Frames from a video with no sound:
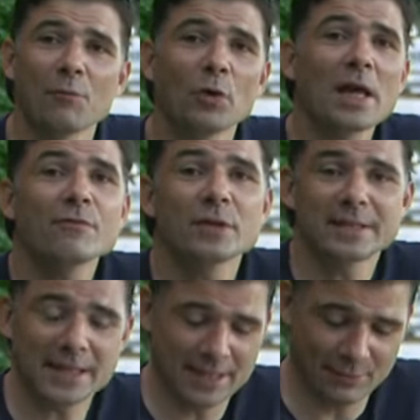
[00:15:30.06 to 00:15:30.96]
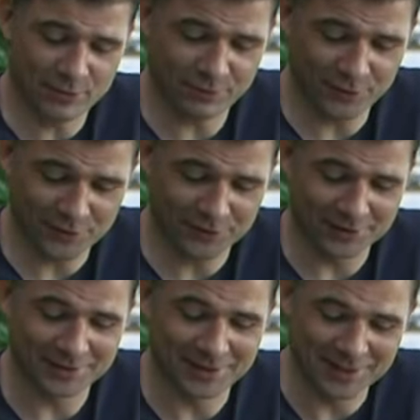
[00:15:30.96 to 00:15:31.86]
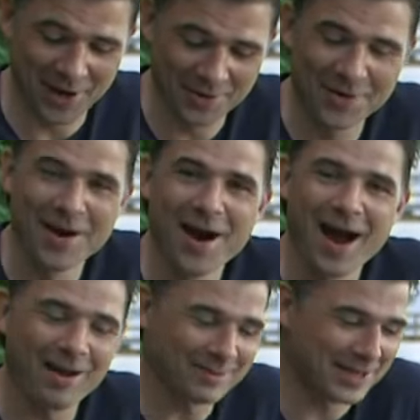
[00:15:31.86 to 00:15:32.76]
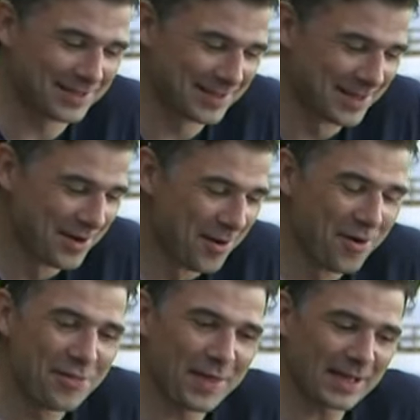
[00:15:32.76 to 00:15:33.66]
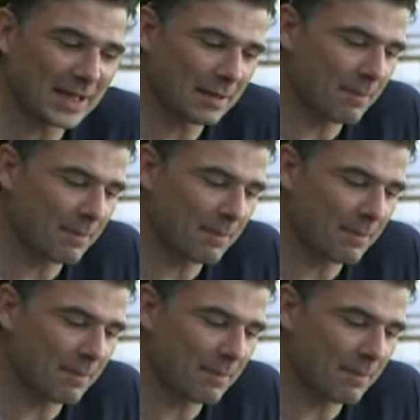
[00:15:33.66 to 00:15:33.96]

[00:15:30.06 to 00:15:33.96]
Whatever it did, it was the fastest. So I'm just thinking